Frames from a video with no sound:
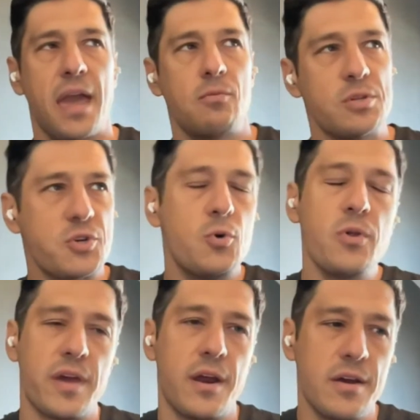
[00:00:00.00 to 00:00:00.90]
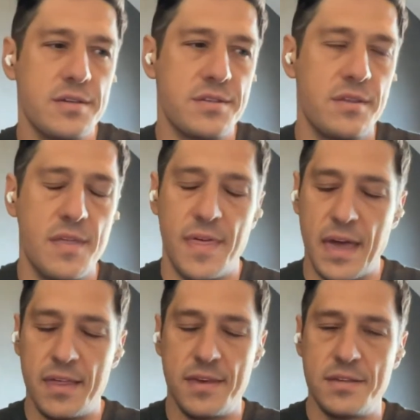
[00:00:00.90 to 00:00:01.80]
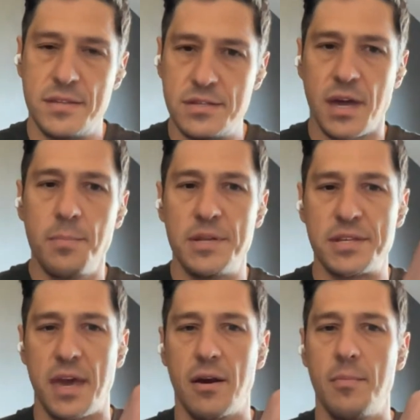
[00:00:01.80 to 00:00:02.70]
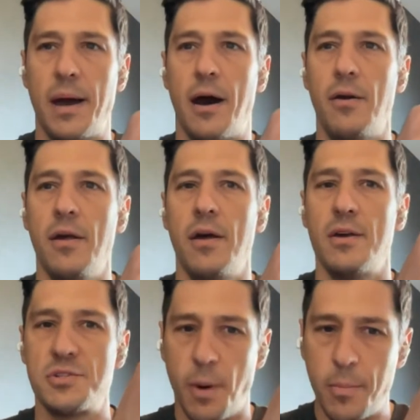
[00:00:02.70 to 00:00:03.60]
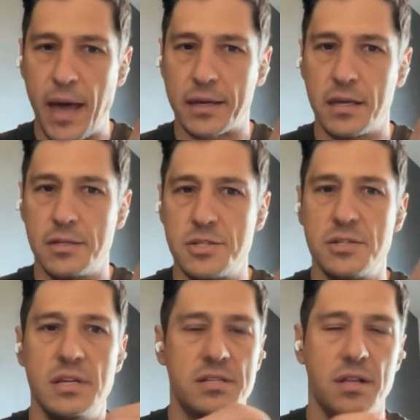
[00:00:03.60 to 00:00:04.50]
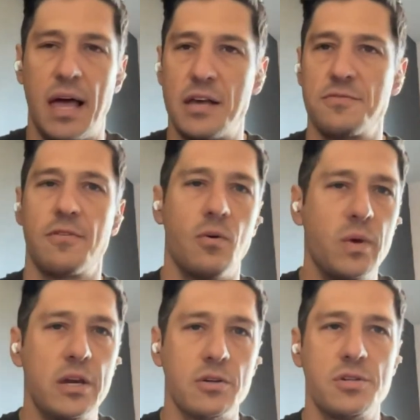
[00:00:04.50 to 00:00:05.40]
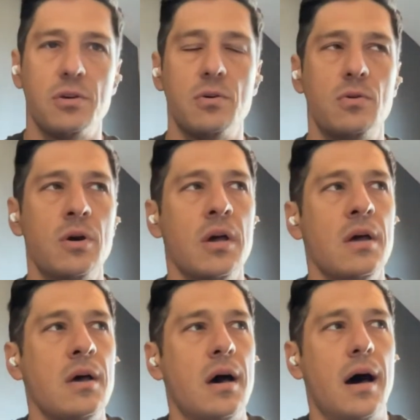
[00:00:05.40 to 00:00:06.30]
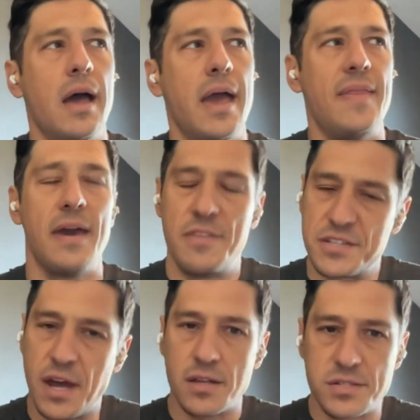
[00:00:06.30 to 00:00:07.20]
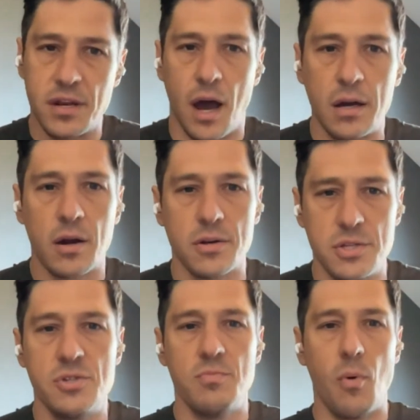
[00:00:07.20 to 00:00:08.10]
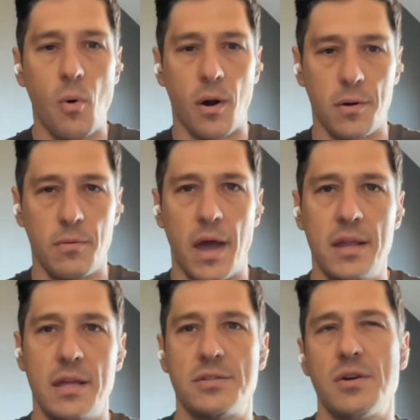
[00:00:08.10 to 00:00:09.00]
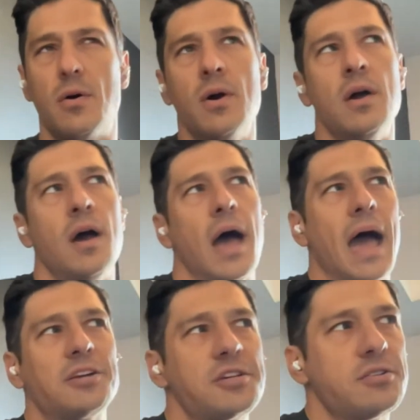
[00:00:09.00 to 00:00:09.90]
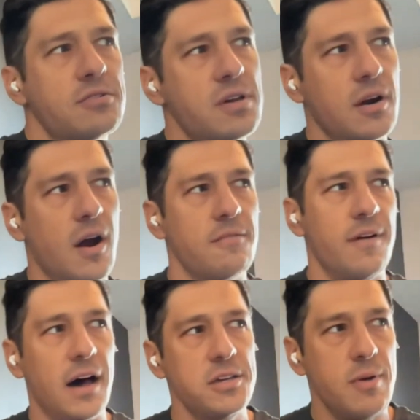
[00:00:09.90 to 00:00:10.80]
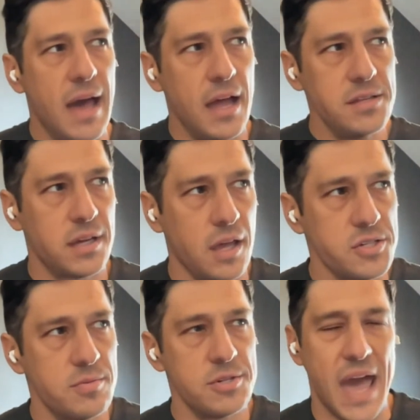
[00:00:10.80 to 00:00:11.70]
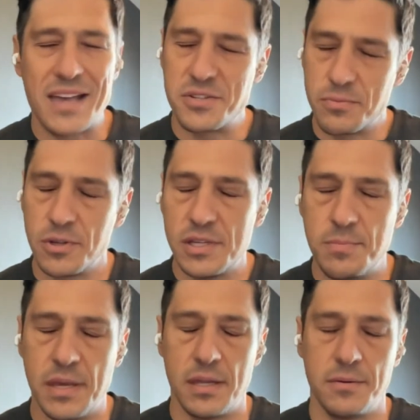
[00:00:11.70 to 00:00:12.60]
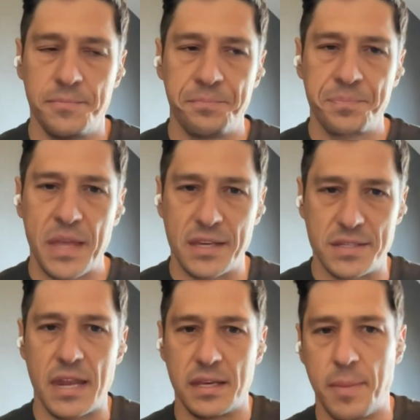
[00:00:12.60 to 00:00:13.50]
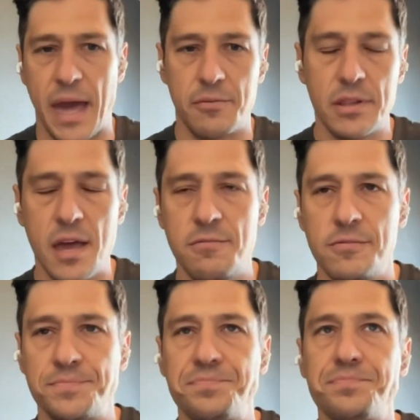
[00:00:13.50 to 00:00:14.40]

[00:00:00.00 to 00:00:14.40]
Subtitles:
And what's cool there is these companies care about small package, needs to last for a week or two, and they have this constant hunger to do more, right? And so actually it turns out our value add to customers hasn't really been extending battery life.